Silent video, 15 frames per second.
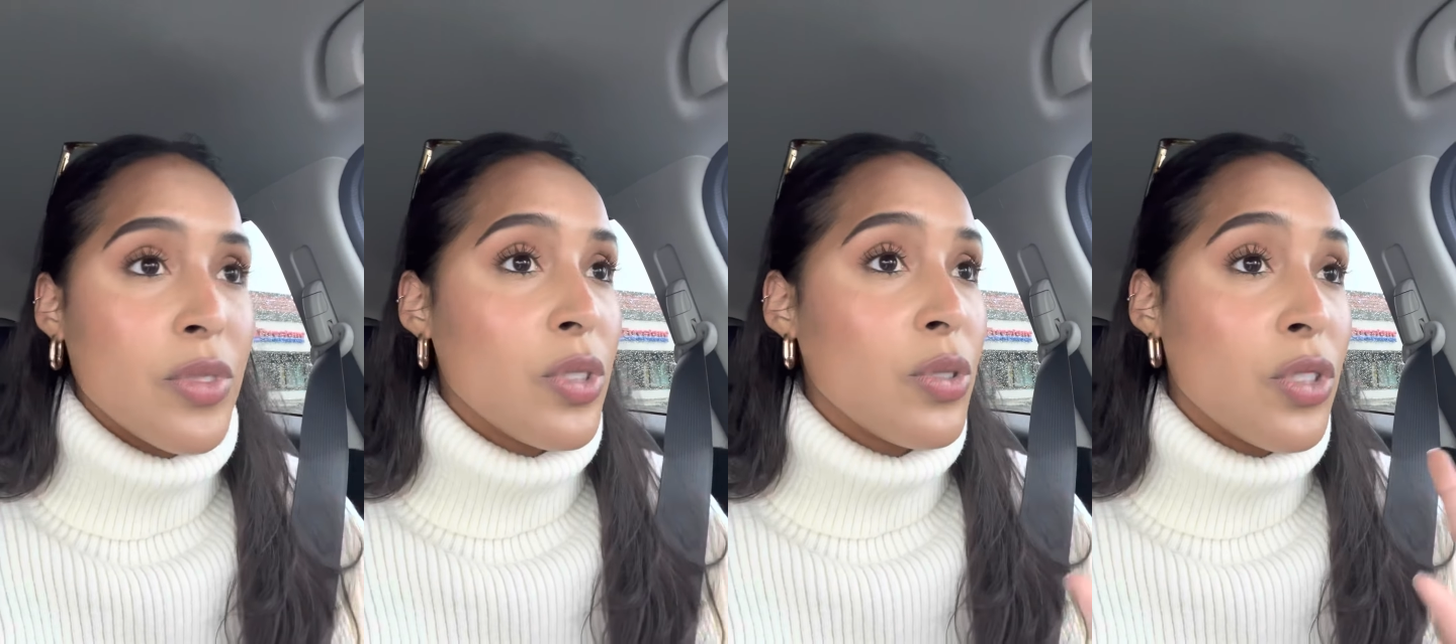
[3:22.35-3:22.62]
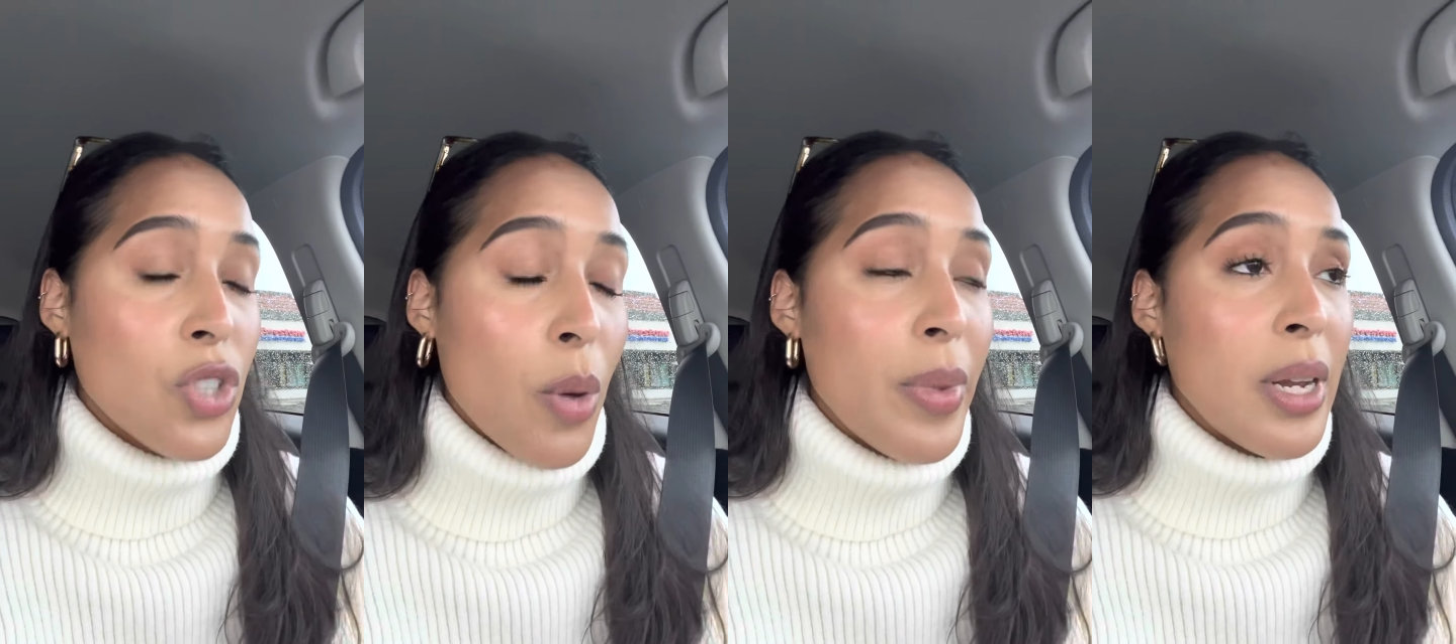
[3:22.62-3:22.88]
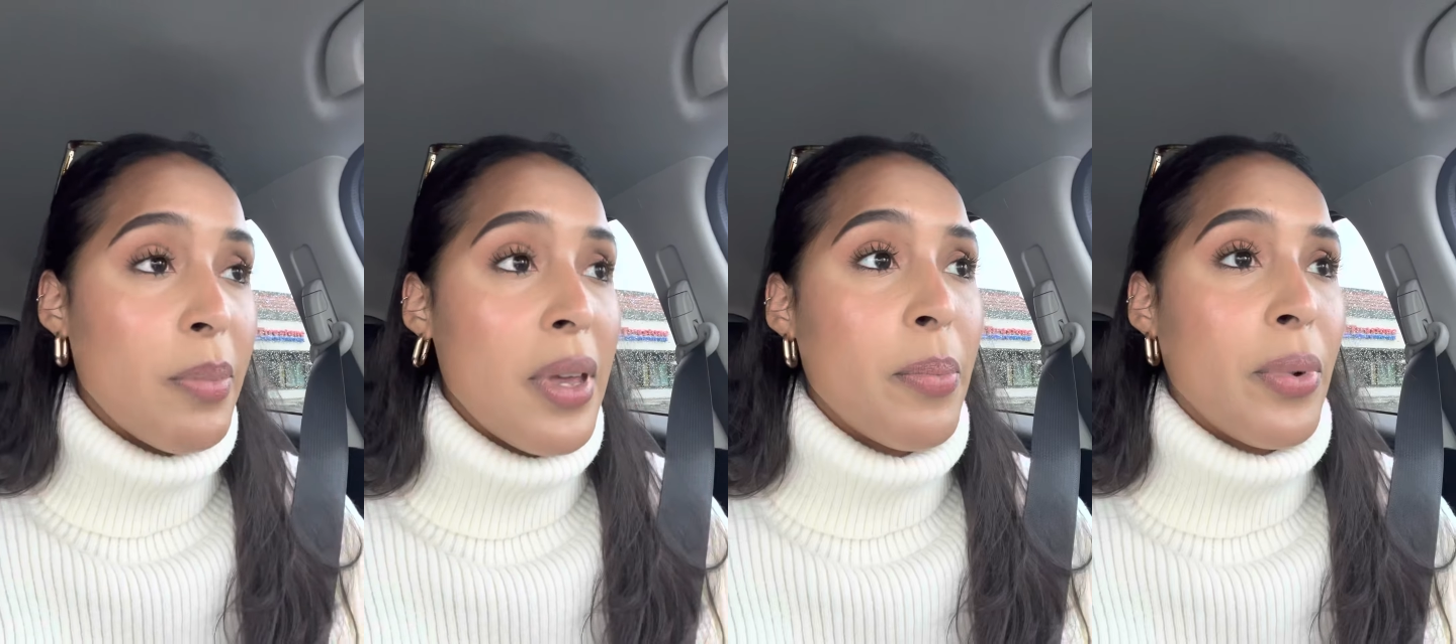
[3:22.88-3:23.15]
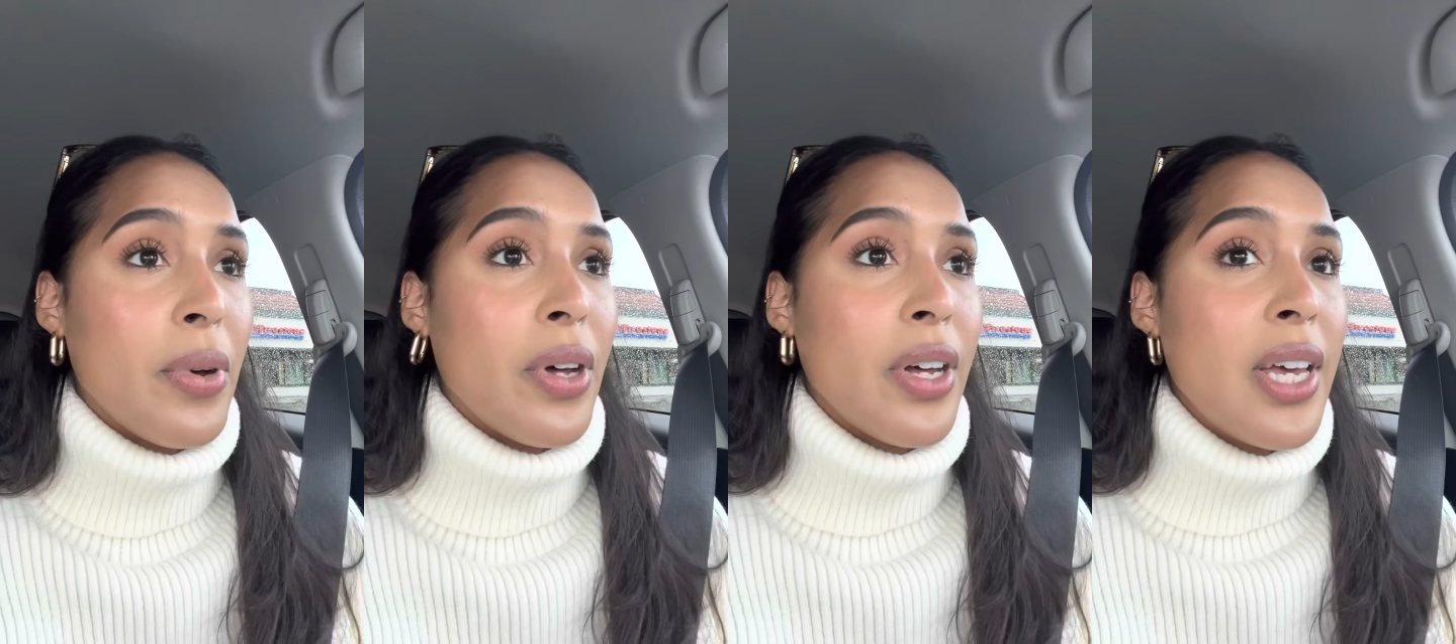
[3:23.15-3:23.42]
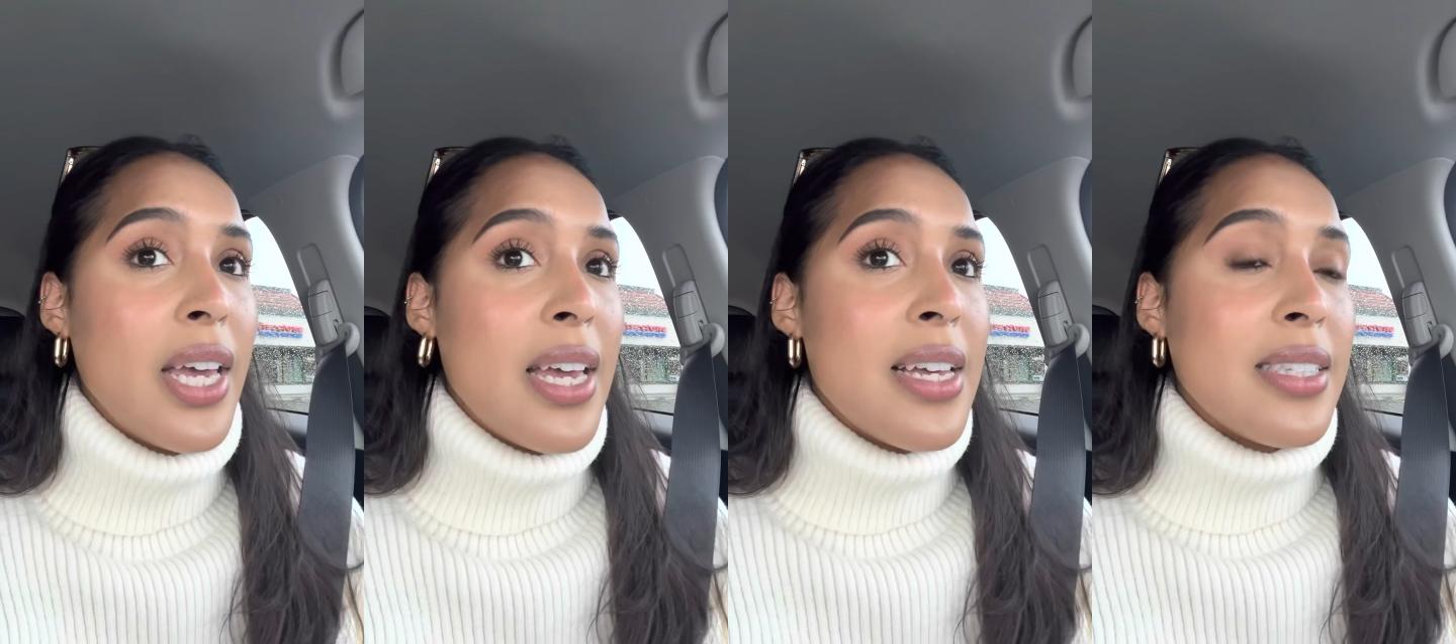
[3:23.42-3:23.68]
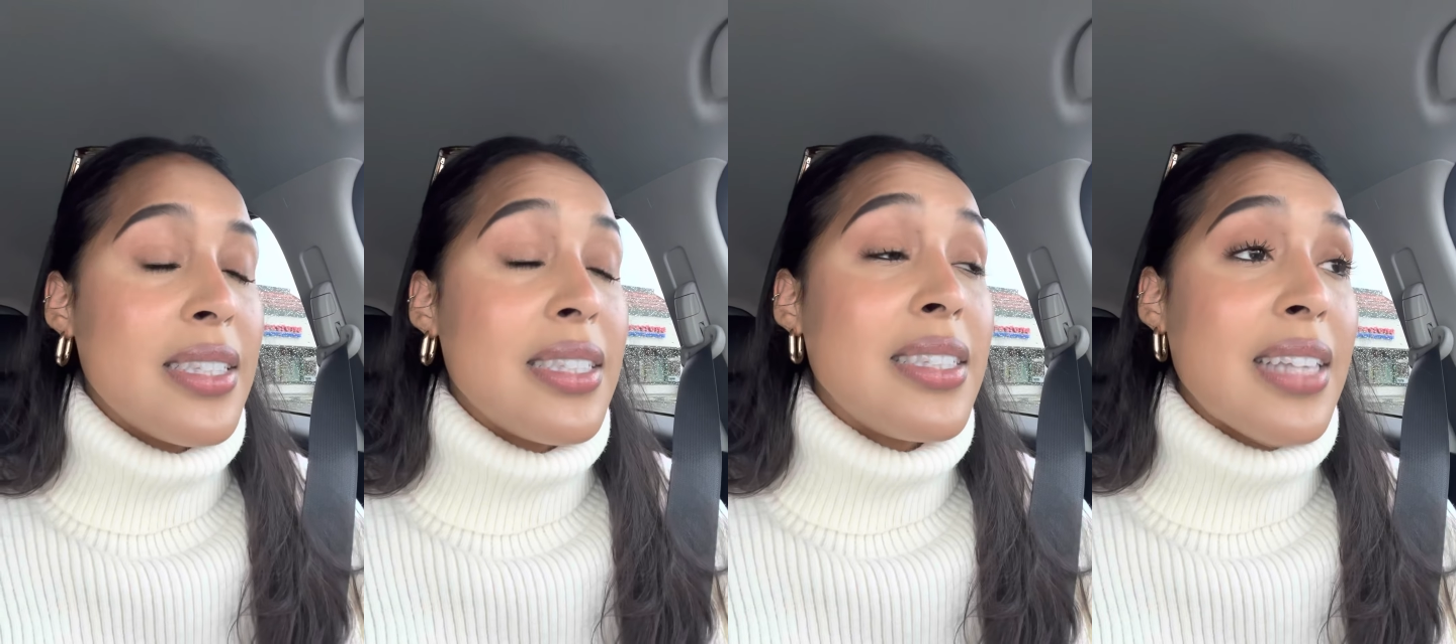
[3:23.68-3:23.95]
so many people
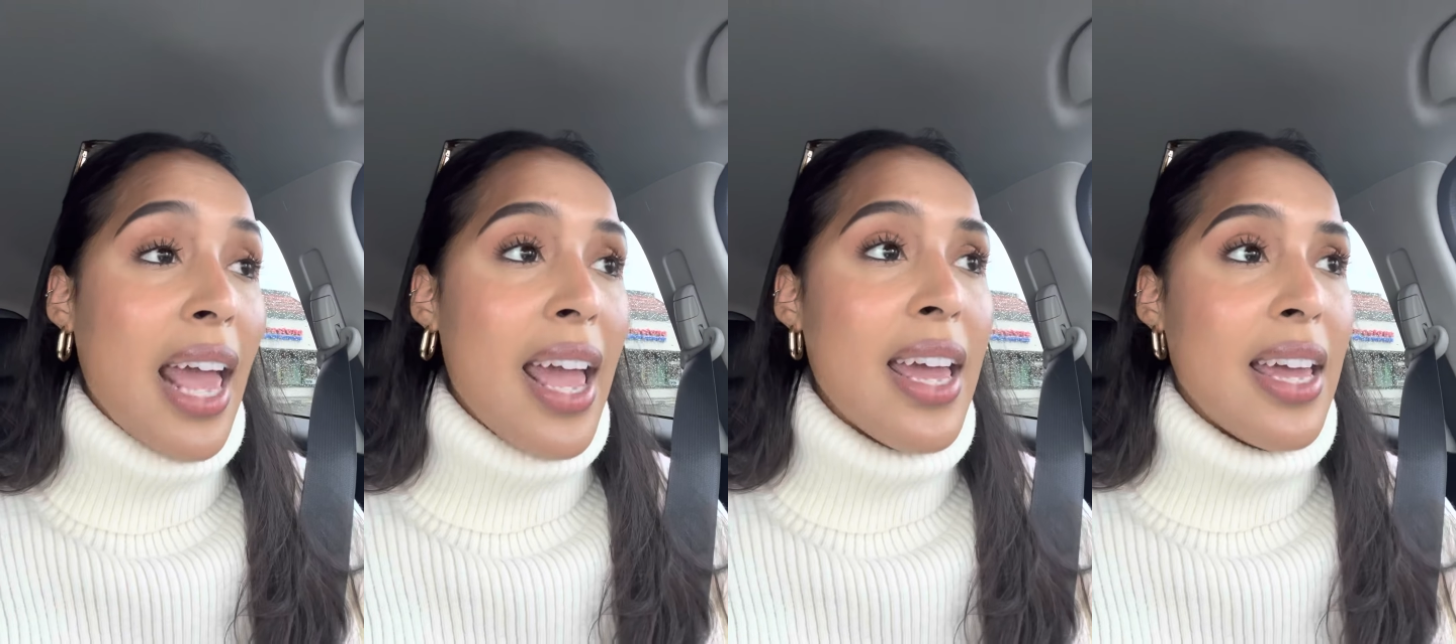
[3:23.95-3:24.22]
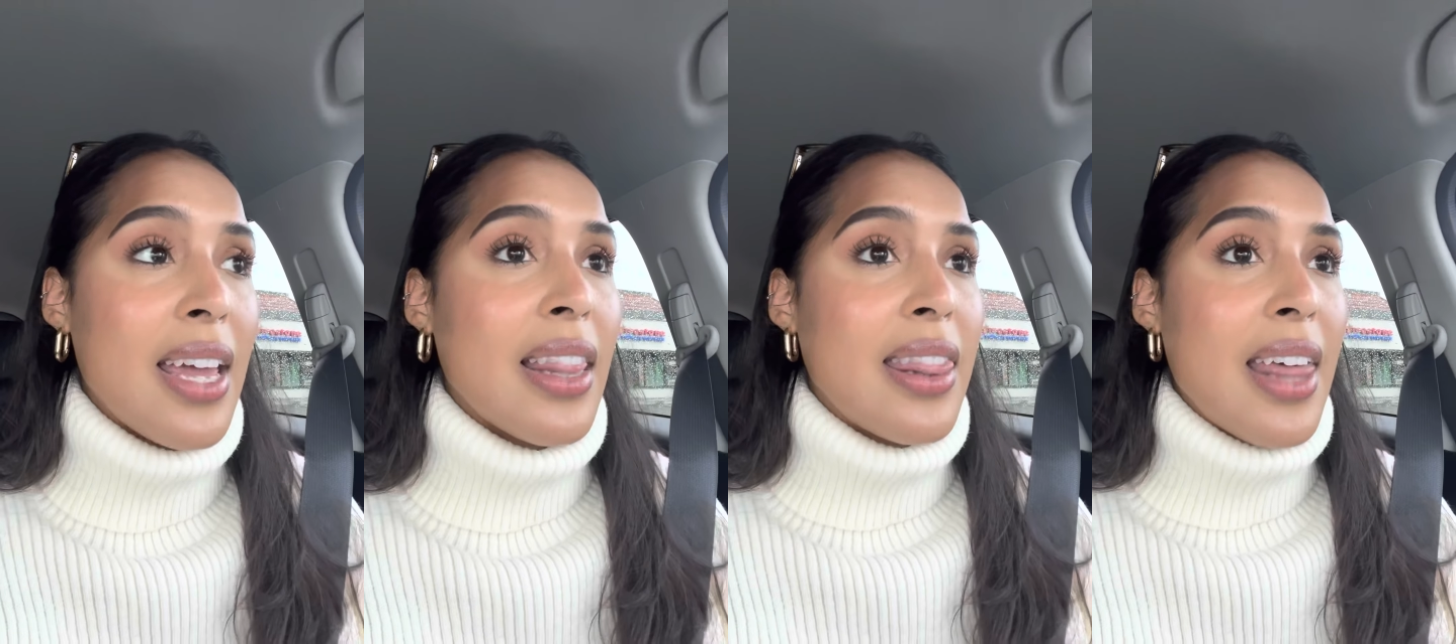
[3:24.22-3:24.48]
saying